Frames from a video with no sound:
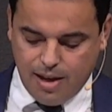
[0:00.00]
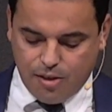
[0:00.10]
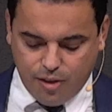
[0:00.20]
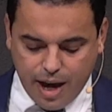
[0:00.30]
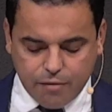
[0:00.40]

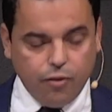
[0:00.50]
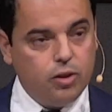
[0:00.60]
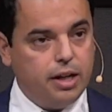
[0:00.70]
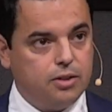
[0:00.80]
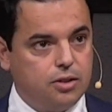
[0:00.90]

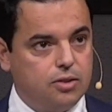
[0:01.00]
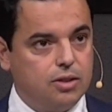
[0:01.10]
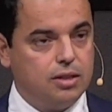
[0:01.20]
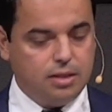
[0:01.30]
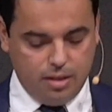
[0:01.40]
Thankfulness
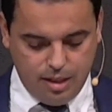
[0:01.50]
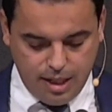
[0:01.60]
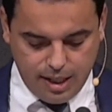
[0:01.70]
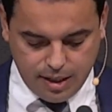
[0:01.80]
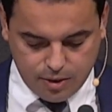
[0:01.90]

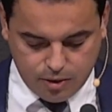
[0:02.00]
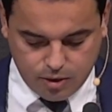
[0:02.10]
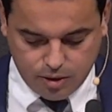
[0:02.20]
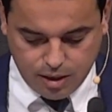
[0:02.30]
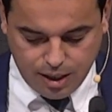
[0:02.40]

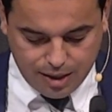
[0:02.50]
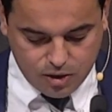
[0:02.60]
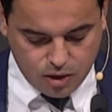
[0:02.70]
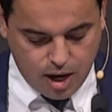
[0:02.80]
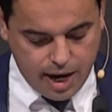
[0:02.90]
is a
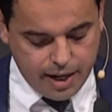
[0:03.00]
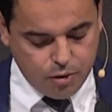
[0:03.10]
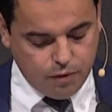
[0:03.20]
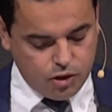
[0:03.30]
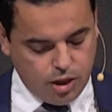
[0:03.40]
sign
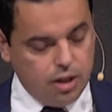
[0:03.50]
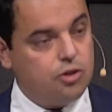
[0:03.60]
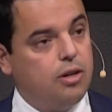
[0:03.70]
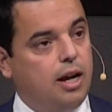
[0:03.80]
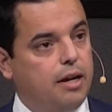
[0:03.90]
of a
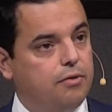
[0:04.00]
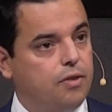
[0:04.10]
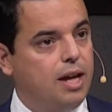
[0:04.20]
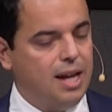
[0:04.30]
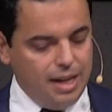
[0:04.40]
changed life.
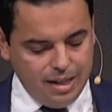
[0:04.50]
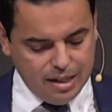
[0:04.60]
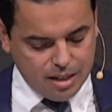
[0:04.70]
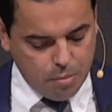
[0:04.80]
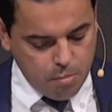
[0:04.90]
It
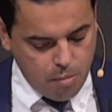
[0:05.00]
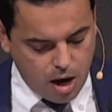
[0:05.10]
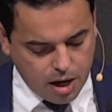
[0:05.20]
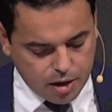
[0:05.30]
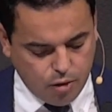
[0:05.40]
is a
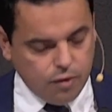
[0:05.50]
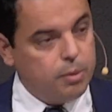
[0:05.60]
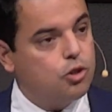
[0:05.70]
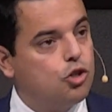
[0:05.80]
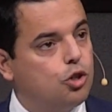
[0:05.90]
mark of a
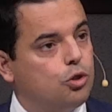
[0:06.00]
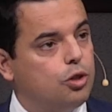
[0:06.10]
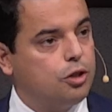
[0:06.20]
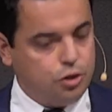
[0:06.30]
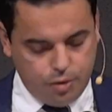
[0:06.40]

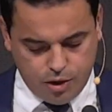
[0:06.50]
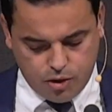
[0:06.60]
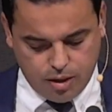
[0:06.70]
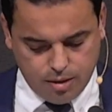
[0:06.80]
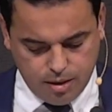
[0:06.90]
mature
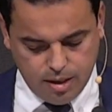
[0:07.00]
Christian.